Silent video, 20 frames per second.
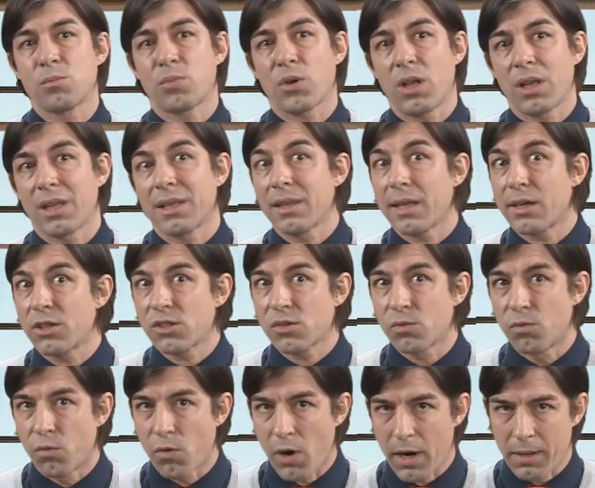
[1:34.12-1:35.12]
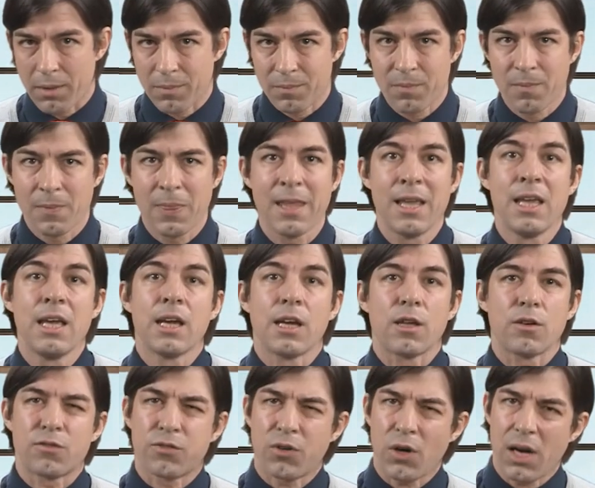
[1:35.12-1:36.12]
In Berlin, there is one.
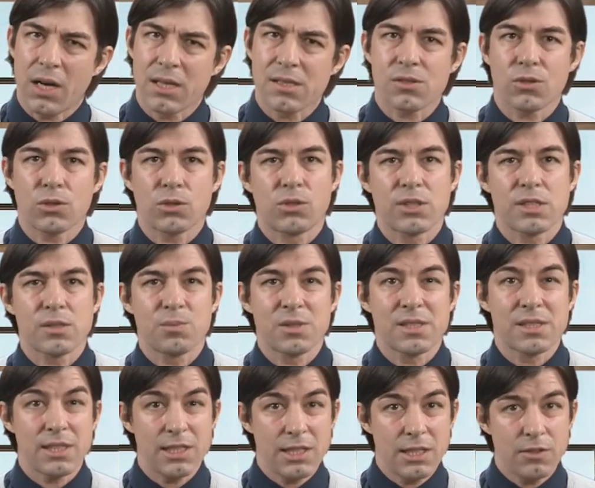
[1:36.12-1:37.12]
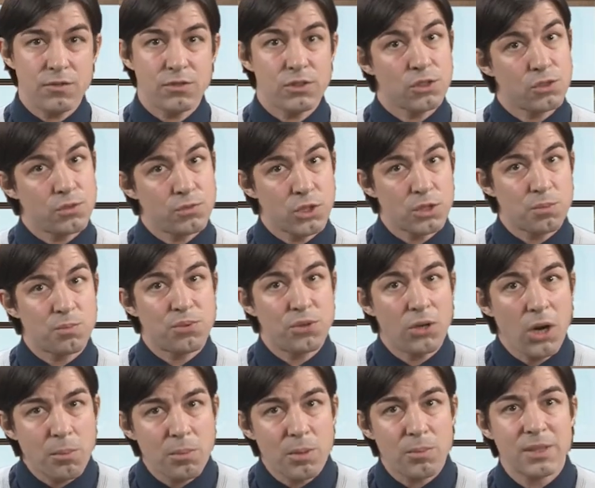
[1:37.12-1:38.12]
In France, on Christmas Eve, you would
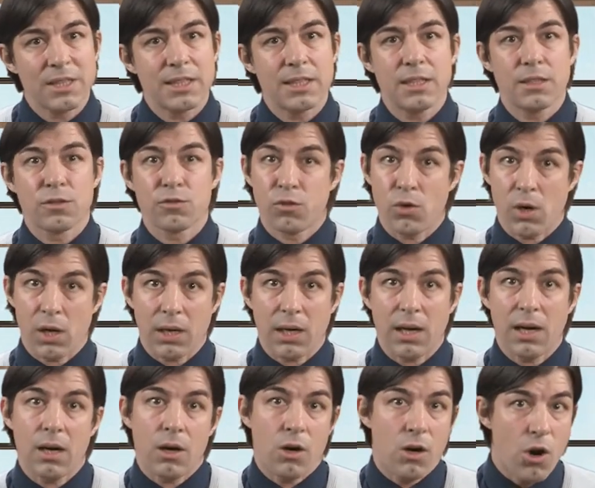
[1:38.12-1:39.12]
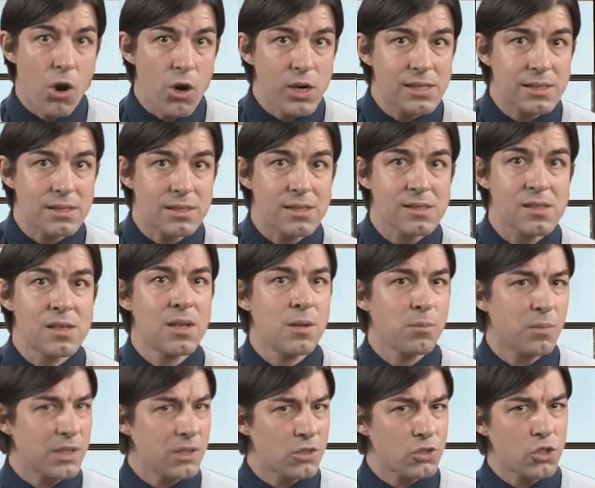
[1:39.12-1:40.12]
probably eat foie gras or oysters,
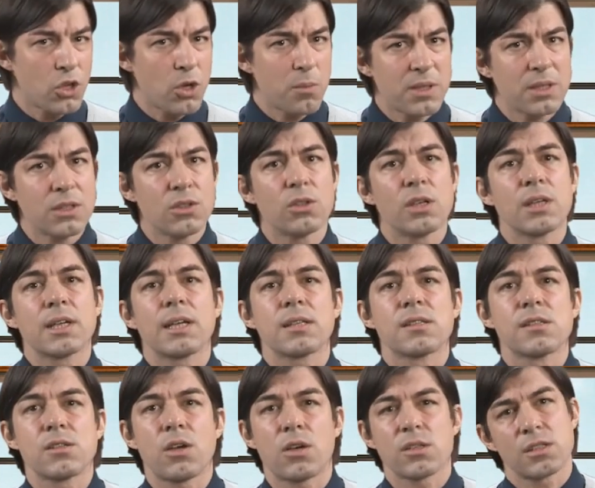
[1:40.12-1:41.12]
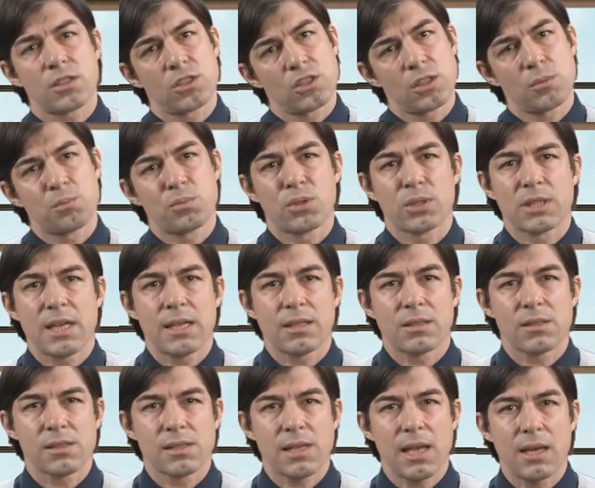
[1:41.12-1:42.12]
but in Germany, you'll get sausage and
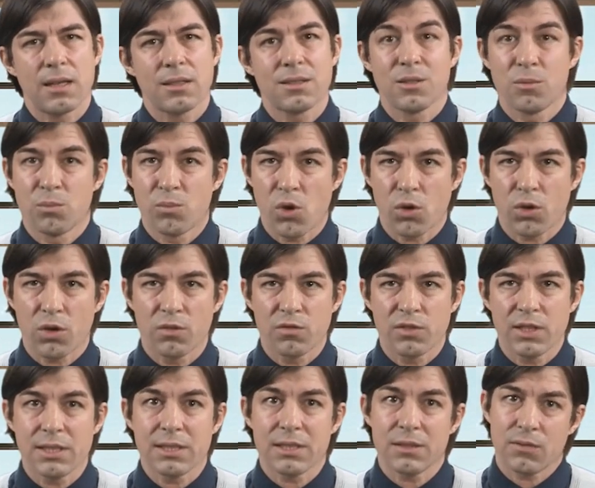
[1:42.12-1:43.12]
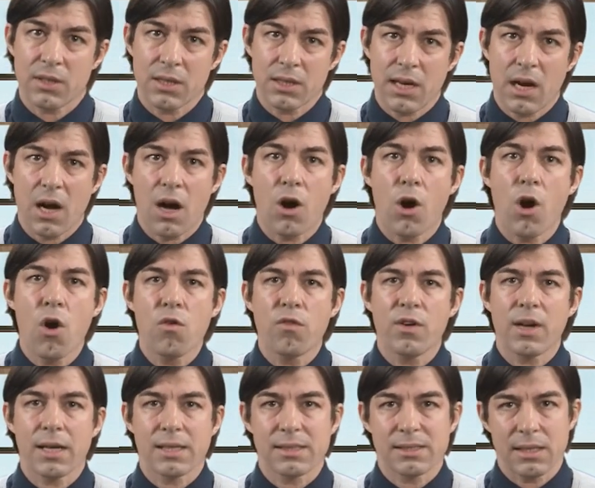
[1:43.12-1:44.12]
potato salad, more convenient when there are
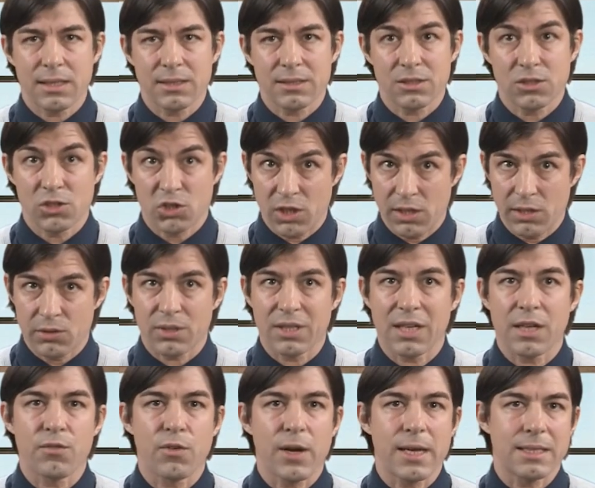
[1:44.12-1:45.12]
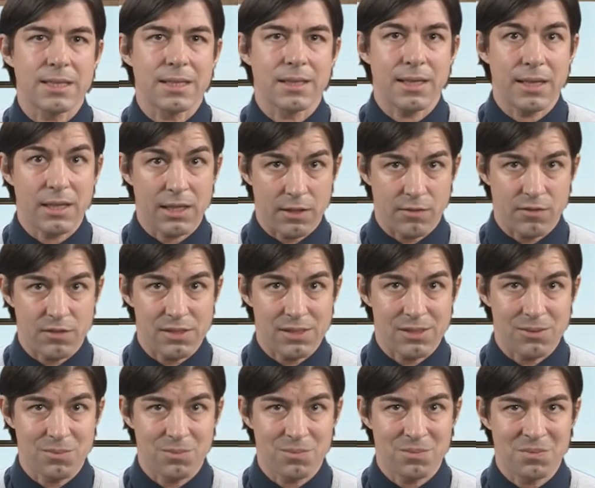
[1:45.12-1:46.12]
overexcited children awaiting their
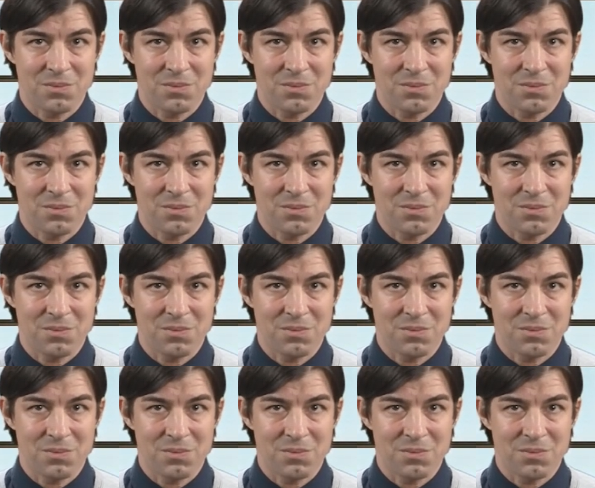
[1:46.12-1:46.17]
gifts.